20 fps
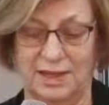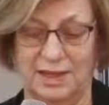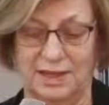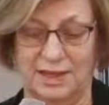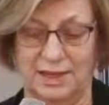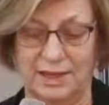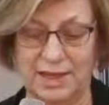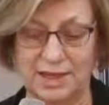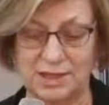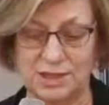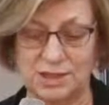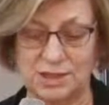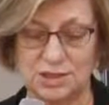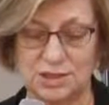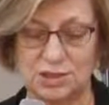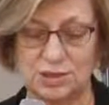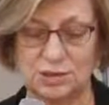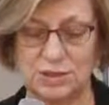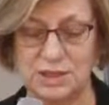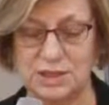
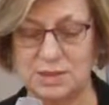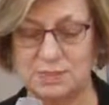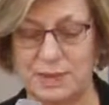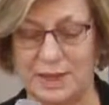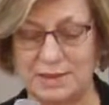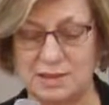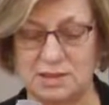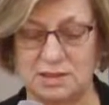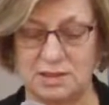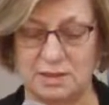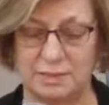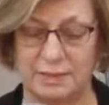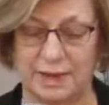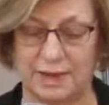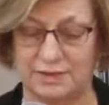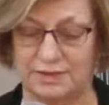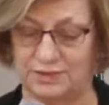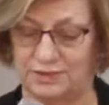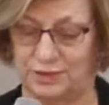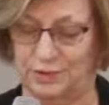Next, you dismantle the
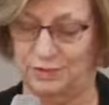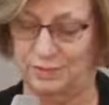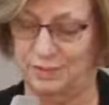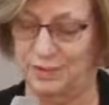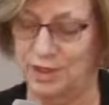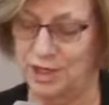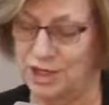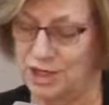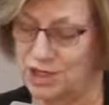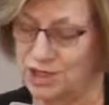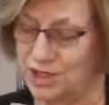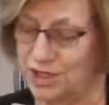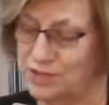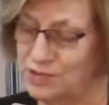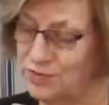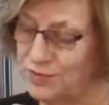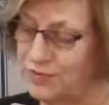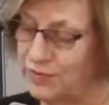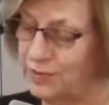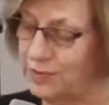bathroom,
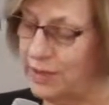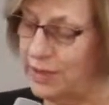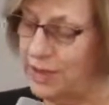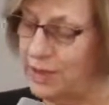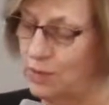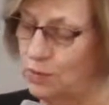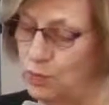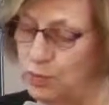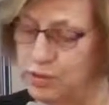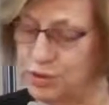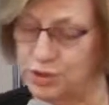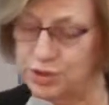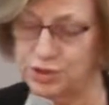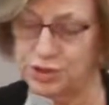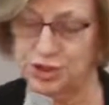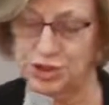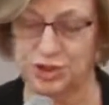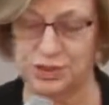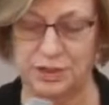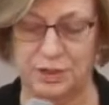shut off the running water,
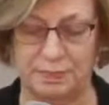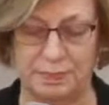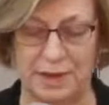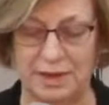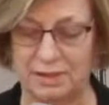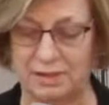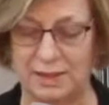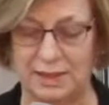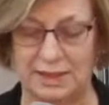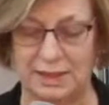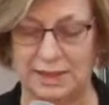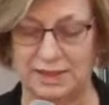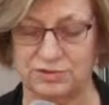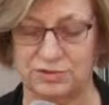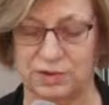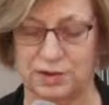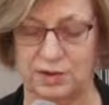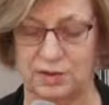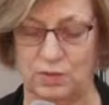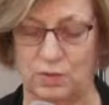strip out the
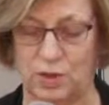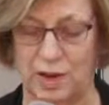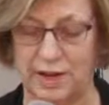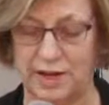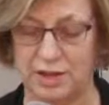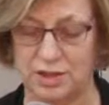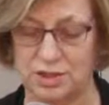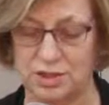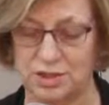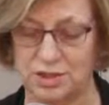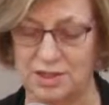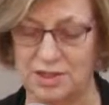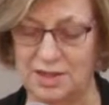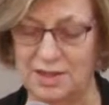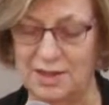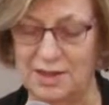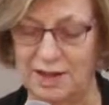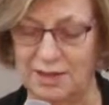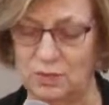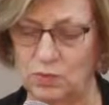electrical wires,
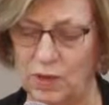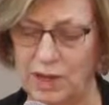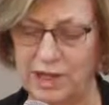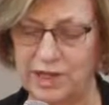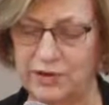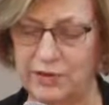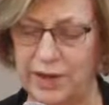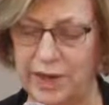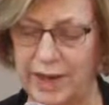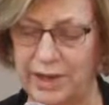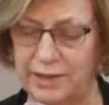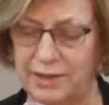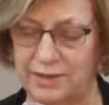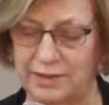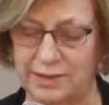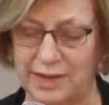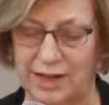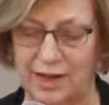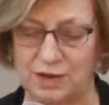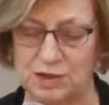and while you're at
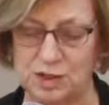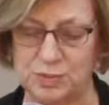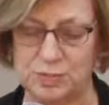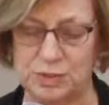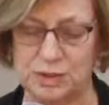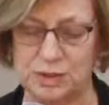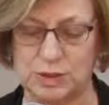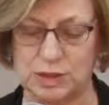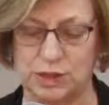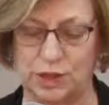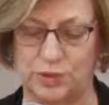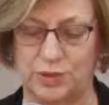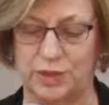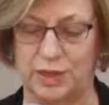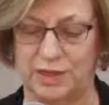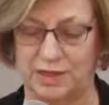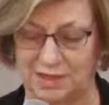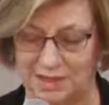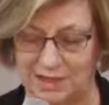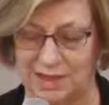it, the house must go
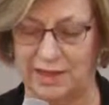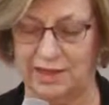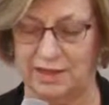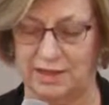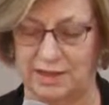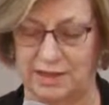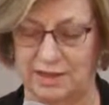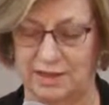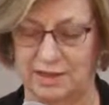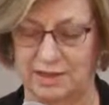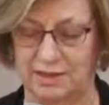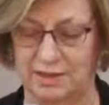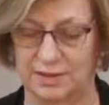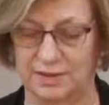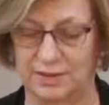entirely.